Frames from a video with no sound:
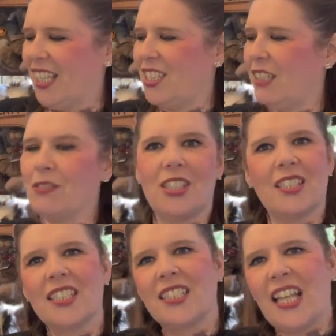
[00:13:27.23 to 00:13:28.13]
and she was
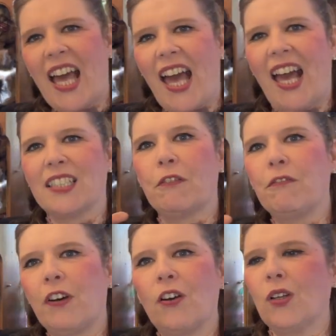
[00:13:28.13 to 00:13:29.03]
just there as a
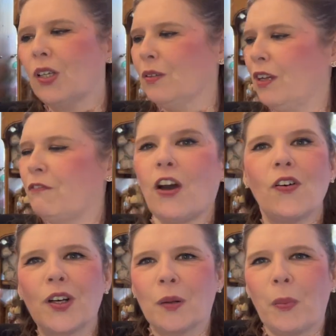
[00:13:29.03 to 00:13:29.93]

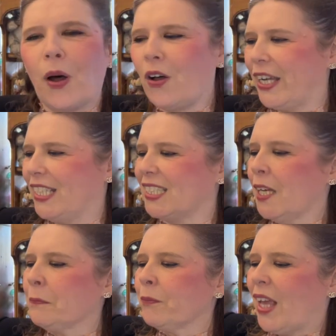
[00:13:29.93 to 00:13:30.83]
focal point,
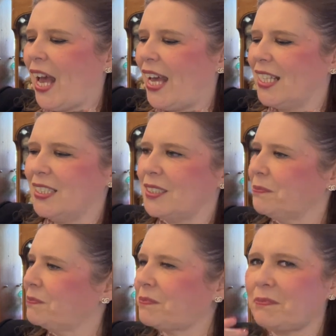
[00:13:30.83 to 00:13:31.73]
and
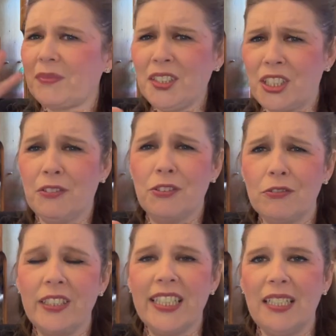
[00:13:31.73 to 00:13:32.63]
she would
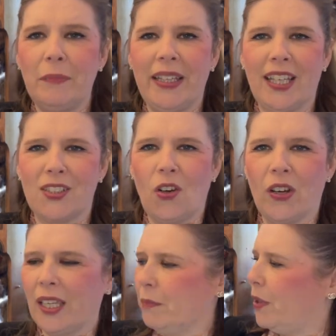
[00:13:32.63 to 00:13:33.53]
really be a
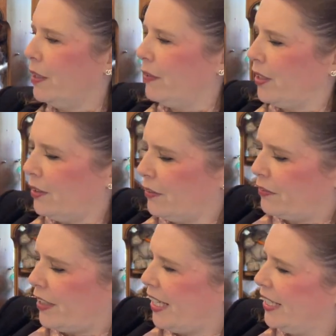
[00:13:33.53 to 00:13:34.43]
talking point with your
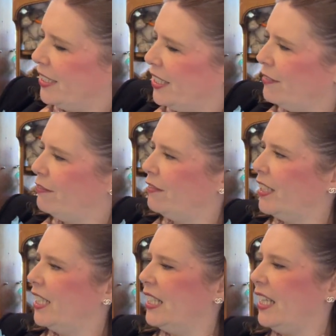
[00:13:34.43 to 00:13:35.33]
friends. She
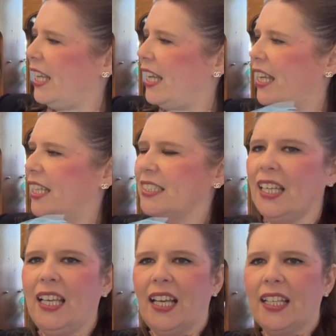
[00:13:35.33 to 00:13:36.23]
really is
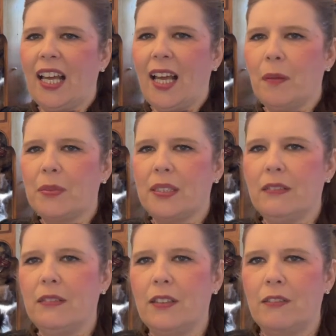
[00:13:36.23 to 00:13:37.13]
an
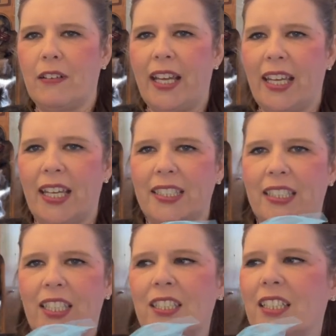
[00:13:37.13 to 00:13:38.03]
absolute great
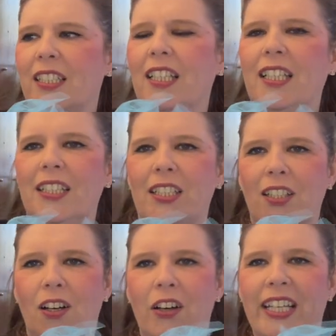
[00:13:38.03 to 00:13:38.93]
addition to
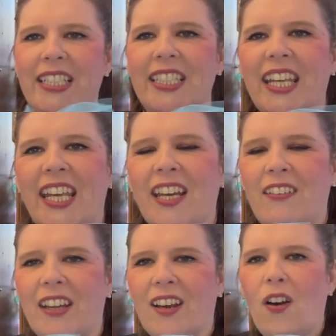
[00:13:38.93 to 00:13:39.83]
your
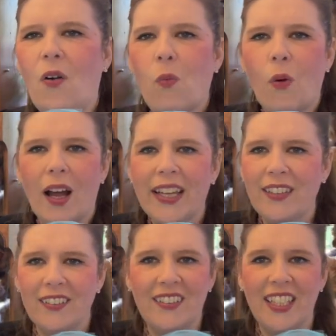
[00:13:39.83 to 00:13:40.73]
interior. Or why
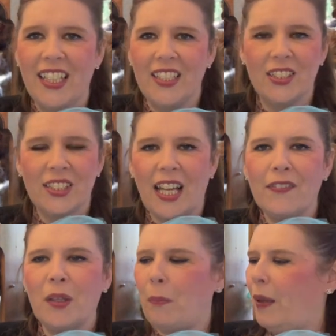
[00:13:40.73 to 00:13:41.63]
not just
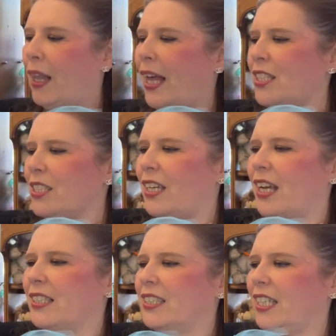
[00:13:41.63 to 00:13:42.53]
have the pleasure
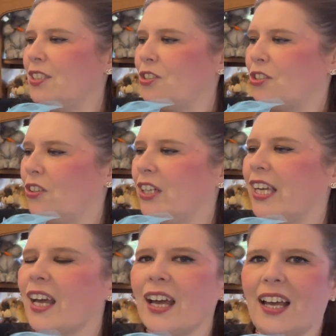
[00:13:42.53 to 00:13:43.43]
and
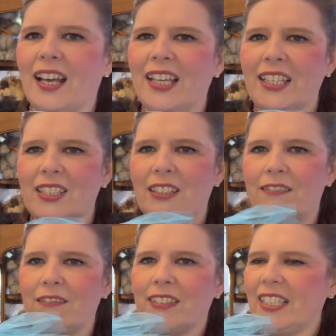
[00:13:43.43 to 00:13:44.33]
enjoy her? She
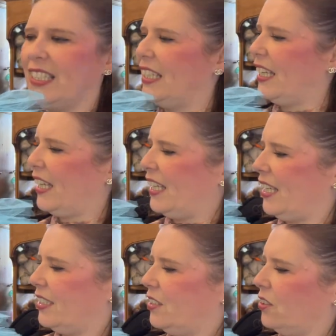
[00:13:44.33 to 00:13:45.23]
really
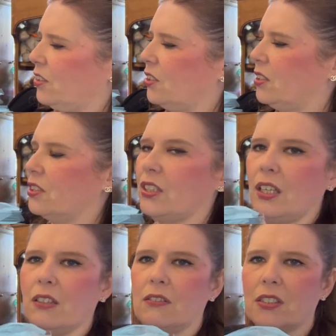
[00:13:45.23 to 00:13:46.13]
is just
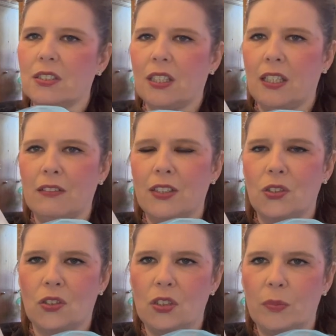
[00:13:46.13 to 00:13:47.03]
so, so
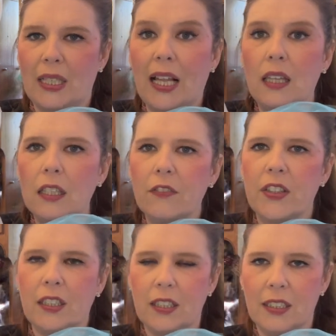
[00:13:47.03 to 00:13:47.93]
adorable. I love
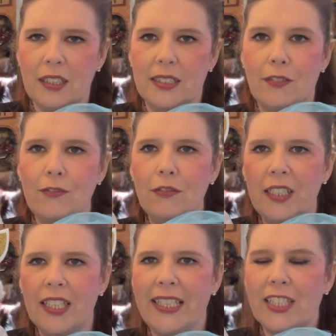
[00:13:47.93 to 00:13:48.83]
the colours. They're
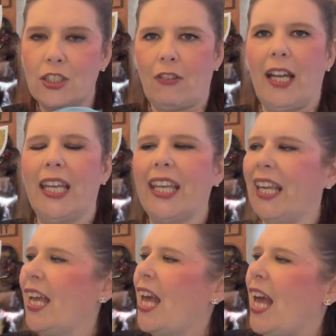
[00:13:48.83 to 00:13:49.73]
really
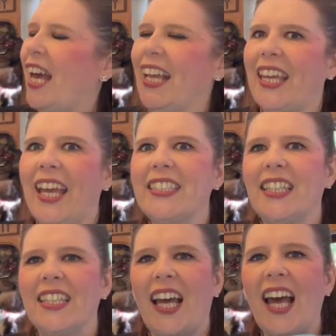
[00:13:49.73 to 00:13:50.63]
striking, and
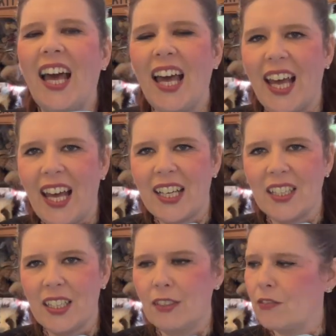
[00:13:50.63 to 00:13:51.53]
getting the hair
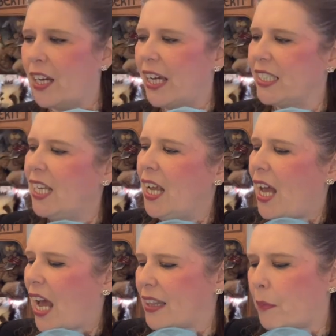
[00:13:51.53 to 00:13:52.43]
colour right
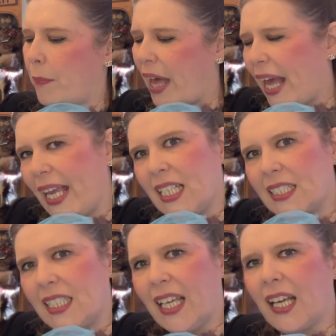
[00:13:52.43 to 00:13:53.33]
and the
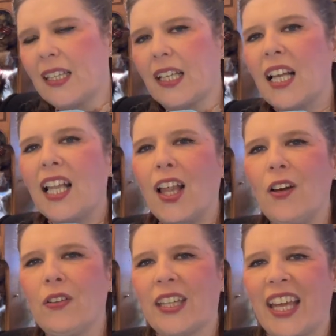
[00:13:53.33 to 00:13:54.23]
painting and the
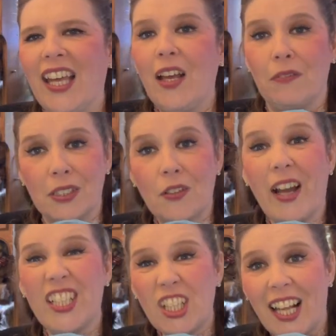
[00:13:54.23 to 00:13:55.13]
clothing was
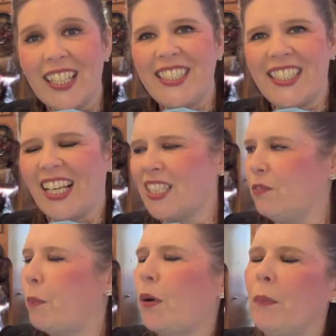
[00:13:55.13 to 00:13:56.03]
quite challenging actually.
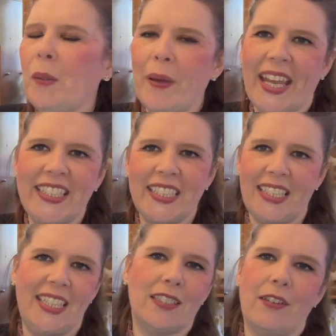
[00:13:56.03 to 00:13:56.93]
We probably painted
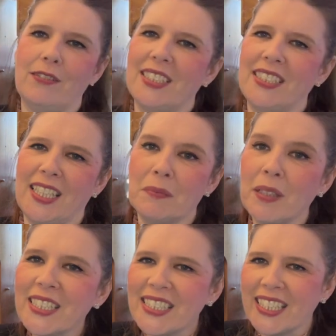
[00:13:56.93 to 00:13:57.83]
these around 6
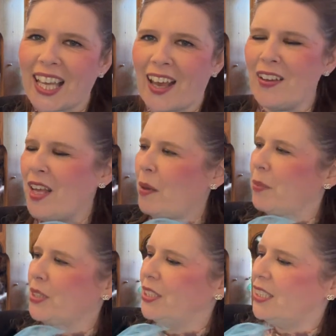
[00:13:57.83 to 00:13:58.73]
months ago,
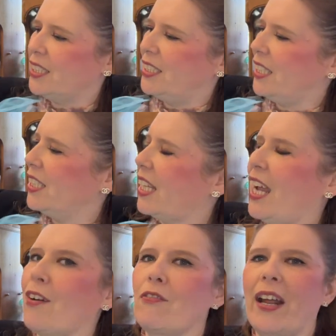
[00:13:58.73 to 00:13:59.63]
but just didn't
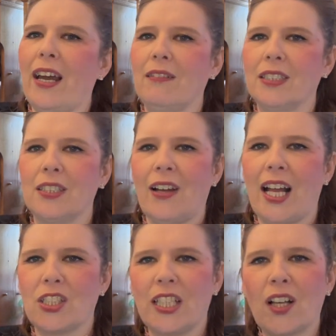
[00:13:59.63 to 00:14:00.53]
get round to
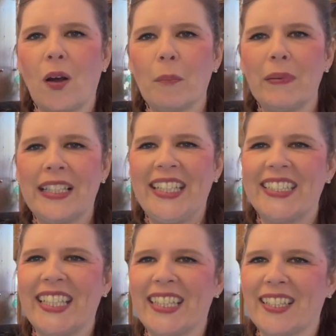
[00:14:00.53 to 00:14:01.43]
actually
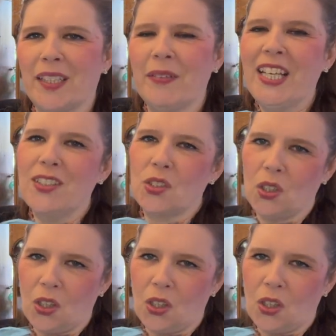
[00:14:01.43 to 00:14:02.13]
completing them to